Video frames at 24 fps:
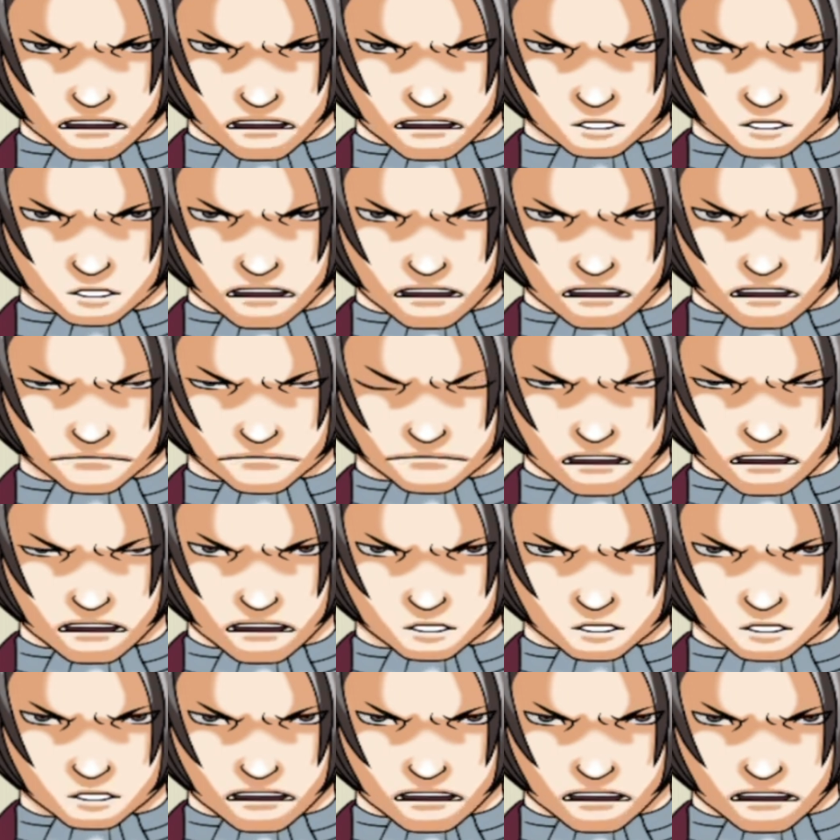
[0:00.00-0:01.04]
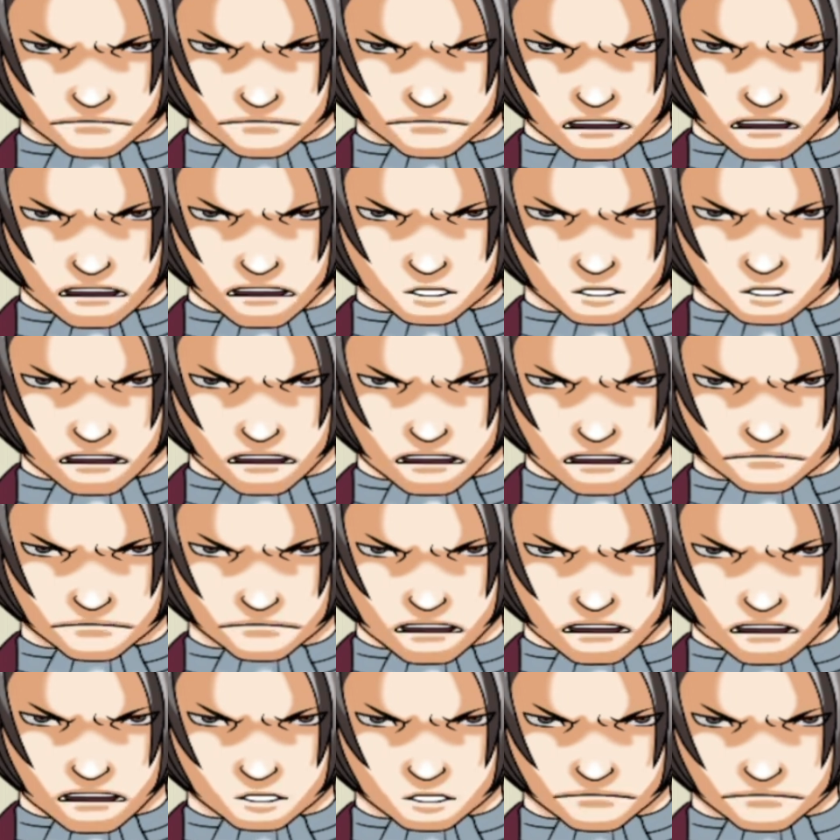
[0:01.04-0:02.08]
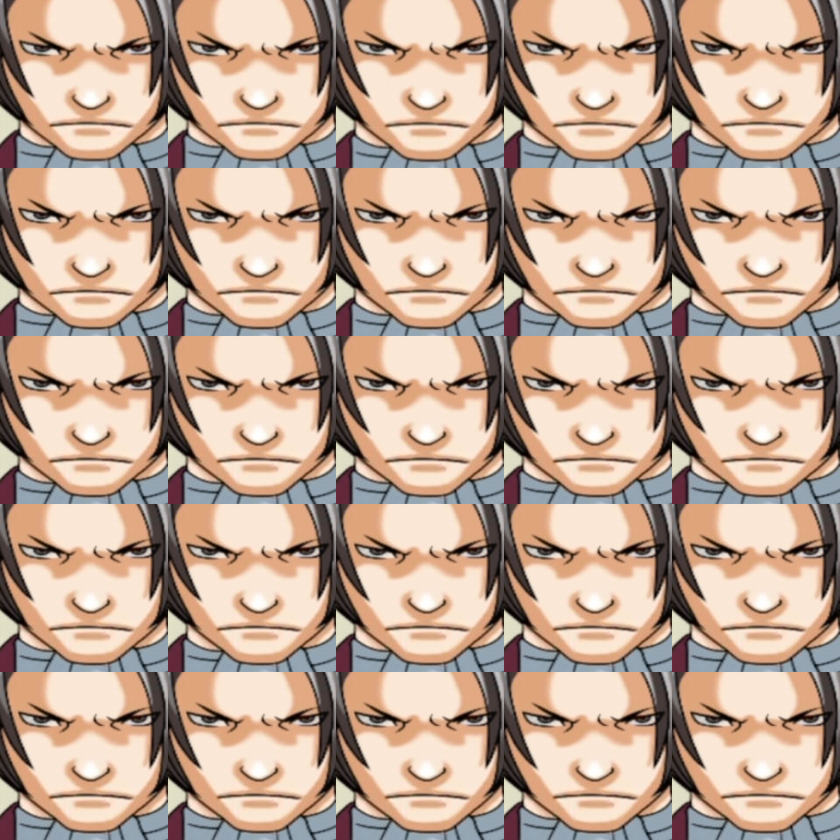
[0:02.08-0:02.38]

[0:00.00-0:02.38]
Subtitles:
But even if the case is finally closed on